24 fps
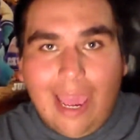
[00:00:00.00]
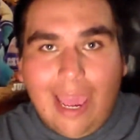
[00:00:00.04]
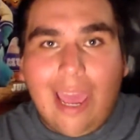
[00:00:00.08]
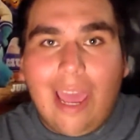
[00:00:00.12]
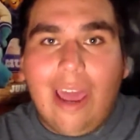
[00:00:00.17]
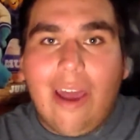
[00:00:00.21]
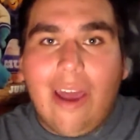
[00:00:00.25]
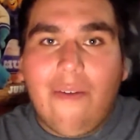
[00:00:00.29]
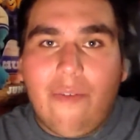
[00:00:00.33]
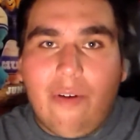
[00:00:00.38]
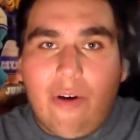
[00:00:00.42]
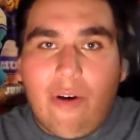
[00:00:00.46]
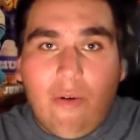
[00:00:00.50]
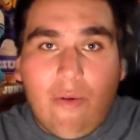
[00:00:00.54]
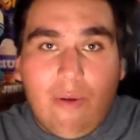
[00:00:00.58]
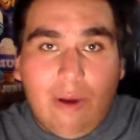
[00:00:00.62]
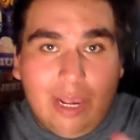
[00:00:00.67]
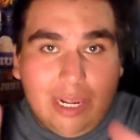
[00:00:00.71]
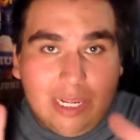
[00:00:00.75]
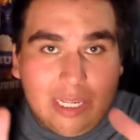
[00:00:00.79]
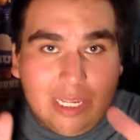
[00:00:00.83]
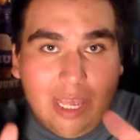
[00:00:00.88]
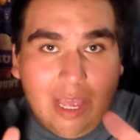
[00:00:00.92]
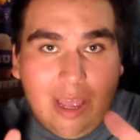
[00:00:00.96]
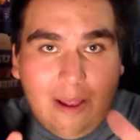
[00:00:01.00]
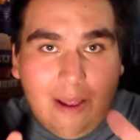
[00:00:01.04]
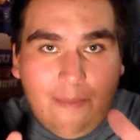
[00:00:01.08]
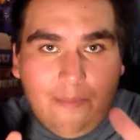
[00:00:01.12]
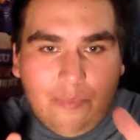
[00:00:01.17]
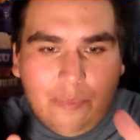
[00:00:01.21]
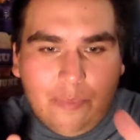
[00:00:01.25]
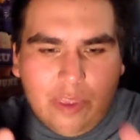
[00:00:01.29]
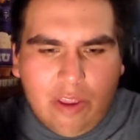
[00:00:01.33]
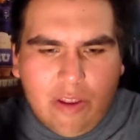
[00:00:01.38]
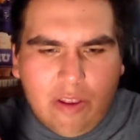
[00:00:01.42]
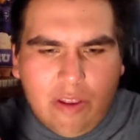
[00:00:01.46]
I have always
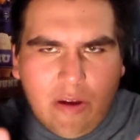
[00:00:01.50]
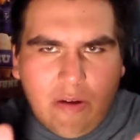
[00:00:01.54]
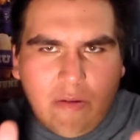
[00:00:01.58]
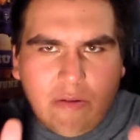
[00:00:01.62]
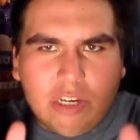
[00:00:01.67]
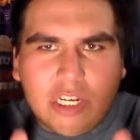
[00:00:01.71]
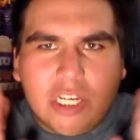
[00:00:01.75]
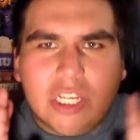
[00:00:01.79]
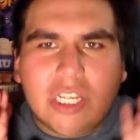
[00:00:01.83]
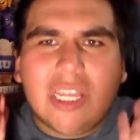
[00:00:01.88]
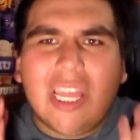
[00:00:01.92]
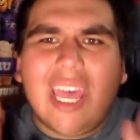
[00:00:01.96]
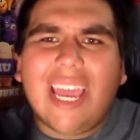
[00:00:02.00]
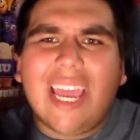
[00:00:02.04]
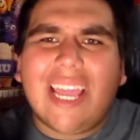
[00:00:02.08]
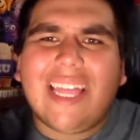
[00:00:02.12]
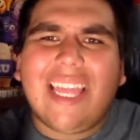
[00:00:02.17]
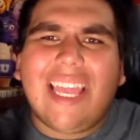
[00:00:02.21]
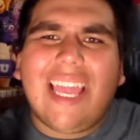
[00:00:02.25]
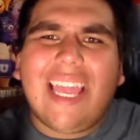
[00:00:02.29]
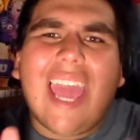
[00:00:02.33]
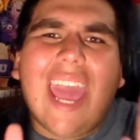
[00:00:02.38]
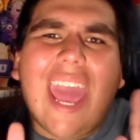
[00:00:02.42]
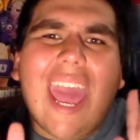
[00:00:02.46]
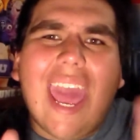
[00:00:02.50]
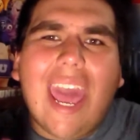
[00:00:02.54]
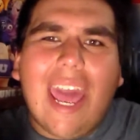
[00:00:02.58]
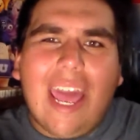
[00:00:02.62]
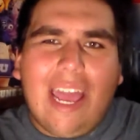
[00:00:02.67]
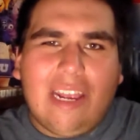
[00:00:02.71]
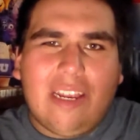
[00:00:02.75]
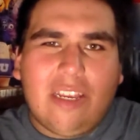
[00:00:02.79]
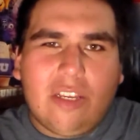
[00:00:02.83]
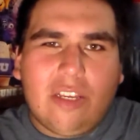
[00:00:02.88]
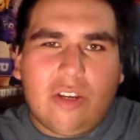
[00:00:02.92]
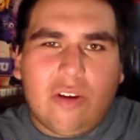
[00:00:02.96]
you know, just like the
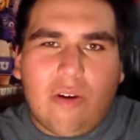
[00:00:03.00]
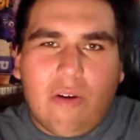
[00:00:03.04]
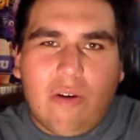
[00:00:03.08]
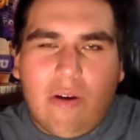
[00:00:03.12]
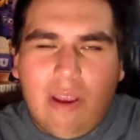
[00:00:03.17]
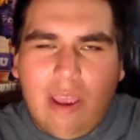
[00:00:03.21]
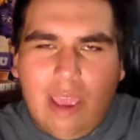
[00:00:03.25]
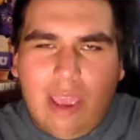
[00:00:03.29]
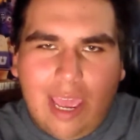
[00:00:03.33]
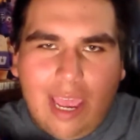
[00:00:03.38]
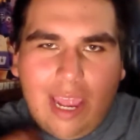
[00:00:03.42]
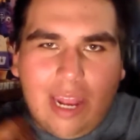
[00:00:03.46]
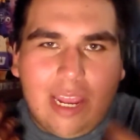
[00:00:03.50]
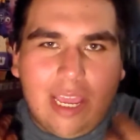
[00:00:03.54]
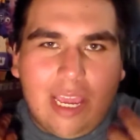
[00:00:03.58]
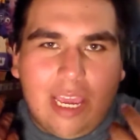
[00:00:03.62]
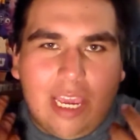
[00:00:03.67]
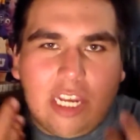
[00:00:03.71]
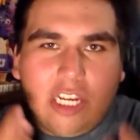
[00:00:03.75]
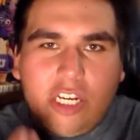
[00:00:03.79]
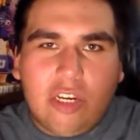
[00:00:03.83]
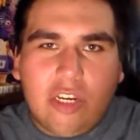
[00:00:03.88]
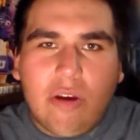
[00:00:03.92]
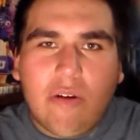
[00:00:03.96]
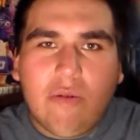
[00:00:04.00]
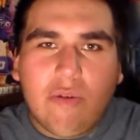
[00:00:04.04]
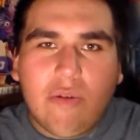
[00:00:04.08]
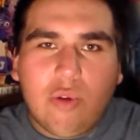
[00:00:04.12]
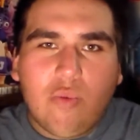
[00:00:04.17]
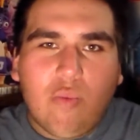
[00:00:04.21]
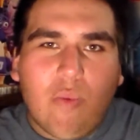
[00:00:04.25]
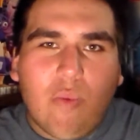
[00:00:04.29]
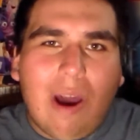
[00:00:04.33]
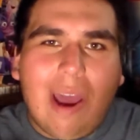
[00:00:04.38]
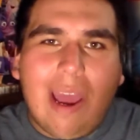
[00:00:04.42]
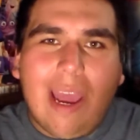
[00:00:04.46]
actor. And he
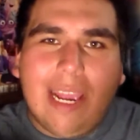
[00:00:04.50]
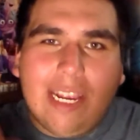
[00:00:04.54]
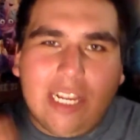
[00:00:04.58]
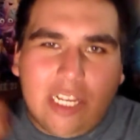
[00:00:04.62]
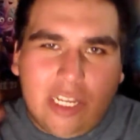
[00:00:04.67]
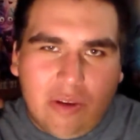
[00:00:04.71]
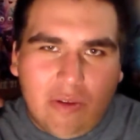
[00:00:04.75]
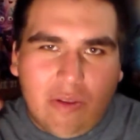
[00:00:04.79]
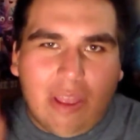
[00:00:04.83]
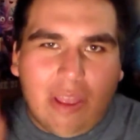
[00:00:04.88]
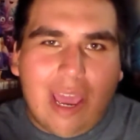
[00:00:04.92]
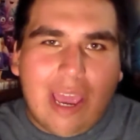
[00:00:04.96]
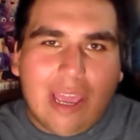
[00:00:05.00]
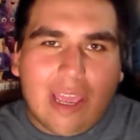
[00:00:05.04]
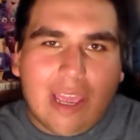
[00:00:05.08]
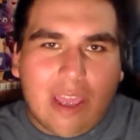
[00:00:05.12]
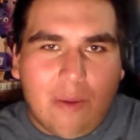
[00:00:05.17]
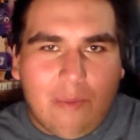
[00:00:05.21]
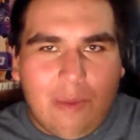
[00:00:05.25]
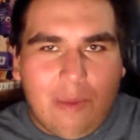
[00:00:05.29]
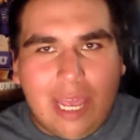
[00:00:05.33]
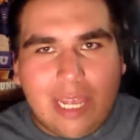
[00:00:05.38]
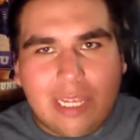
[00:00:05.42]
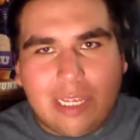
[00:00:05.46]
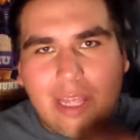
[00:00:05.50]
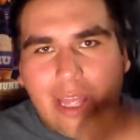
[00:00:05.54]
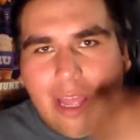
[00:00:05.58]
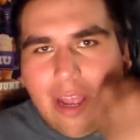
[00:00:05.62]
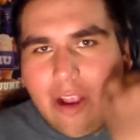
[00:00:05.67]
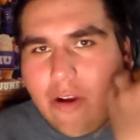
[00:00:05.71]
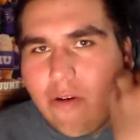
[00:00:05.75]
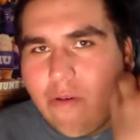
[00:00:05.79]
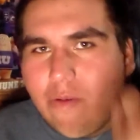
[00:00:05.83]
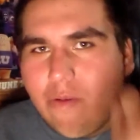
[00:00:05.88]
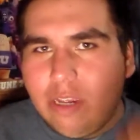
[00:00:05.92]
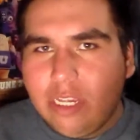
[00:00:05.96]
shows why I do like him. He has a
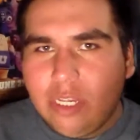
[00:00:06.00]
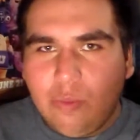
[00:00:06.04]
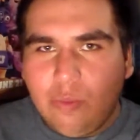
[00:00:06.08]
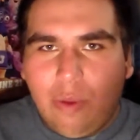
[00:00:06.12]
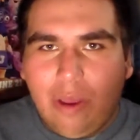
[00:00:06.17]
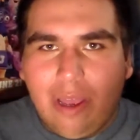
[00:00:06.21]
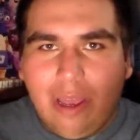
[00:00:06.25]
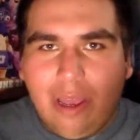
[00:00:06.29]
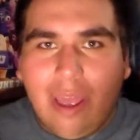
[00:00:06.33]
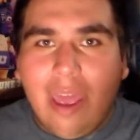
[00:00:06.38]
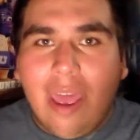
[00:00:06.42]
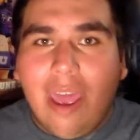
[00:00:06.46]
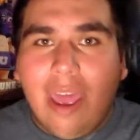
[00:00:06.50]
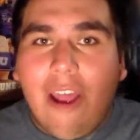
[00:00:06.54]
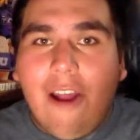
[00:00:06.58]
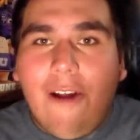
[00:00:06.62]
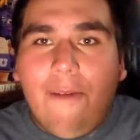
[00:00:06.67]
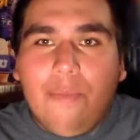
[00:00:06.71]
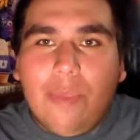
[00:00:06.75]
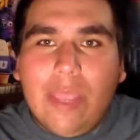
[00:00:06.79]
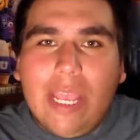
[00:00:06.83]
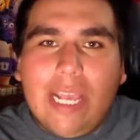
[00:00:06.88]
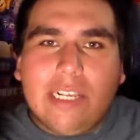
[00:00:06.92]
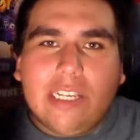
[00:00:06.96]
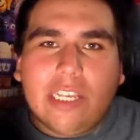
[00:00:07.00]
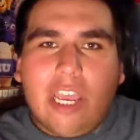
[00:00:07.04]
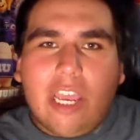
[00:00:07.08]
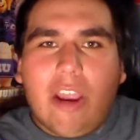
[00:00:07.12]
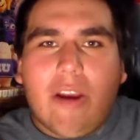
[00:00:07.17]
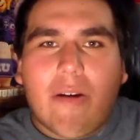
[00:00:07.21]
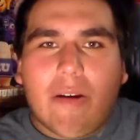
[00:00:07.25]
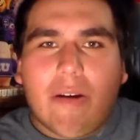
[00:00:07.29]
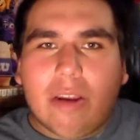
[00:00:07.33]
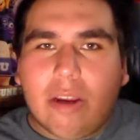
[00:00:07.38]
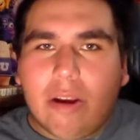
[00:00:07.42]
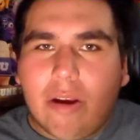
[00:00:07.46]
lot of charisma. His
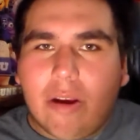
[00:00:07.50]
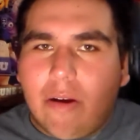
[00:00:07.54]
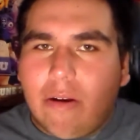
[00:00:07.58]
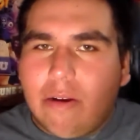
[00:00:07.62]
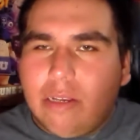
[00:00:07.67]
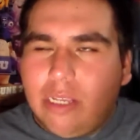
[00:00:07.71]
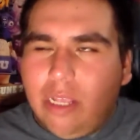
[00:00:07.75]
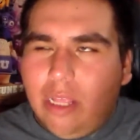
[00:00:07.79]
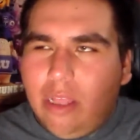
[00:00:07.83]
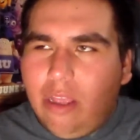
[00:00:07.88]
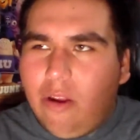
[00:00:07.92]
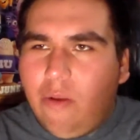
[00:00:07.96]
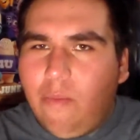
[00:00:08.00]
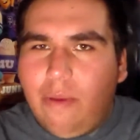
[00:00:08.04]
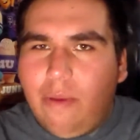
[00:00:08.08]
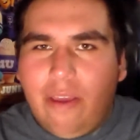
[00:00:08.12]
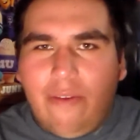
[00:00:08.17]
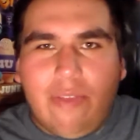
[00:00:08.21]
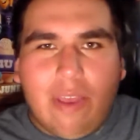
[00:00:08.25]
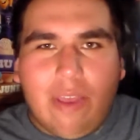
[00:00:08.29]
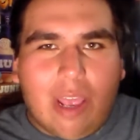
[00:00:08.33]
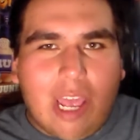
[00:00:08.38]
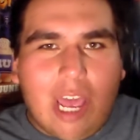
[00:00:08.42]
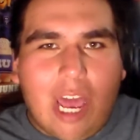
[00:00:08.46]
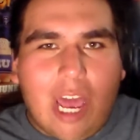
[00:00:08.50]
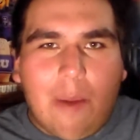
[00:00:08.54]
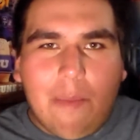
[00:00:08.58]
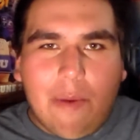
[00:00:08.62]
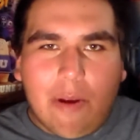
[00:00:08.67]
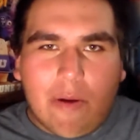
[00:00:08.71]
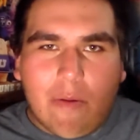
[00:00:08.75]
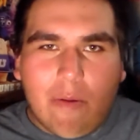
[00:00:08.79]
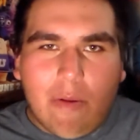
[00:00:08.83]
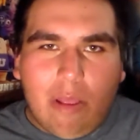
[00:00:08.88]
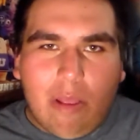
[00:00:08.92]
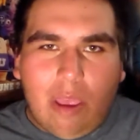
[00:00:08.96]
character is a little bit of the
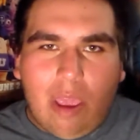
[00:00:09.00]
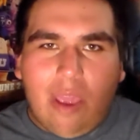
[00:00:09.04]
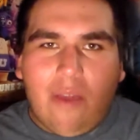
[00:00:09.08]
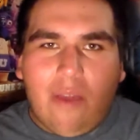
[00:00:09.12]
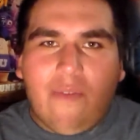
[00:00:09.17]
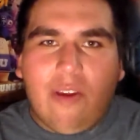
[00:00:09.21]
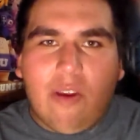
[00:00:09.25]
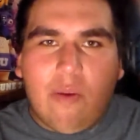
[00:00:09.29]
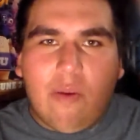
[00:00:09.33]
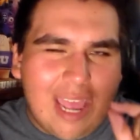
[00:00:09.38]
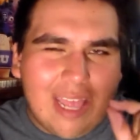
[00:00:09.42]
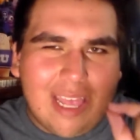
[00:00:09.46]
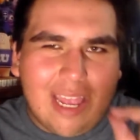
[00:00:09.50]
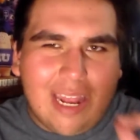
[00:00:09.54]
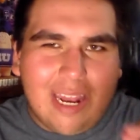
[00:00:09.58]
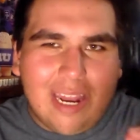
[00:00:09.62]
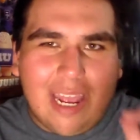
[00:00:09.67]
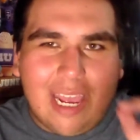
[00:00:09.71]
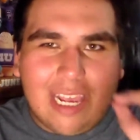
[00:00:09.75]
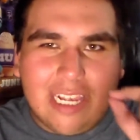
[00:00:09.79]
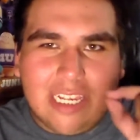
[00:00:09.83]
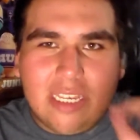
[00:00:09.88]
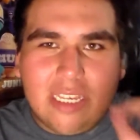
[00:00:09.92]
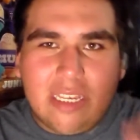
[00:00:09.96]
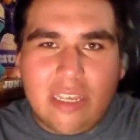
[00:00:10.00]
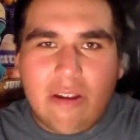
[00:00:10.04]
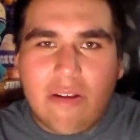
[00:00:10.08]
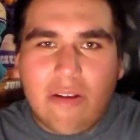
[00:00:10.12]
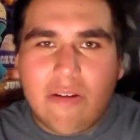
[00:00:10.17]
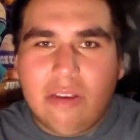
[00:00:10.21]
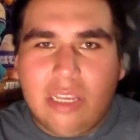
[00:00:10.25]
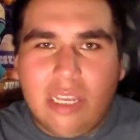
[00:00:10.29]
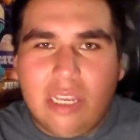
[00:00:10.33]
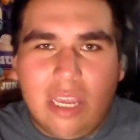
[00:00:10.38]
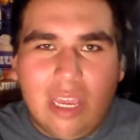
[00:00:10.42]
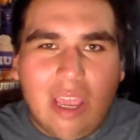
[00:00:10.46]
comic relief. He had that nice
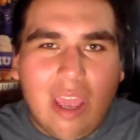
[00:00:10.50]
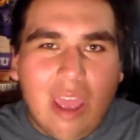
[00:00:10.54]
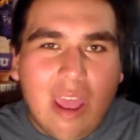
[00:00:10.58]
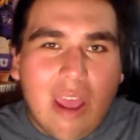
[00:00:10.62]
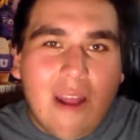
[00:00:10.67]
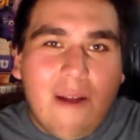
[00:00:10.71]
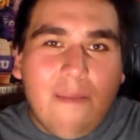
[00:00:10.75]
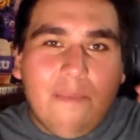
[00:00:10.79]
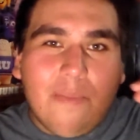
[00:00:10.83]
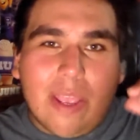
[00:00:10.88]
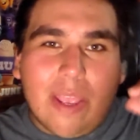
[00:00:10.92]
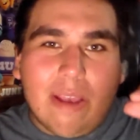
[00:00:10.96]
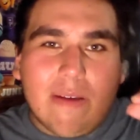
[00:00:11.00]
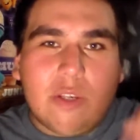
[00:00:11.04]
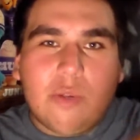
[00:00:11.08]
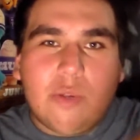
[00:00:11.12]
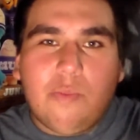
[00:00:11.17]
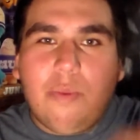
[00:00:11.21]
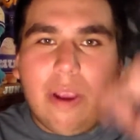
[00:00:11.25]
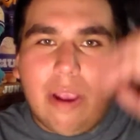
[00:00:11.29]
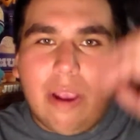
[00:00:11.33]
subtlety of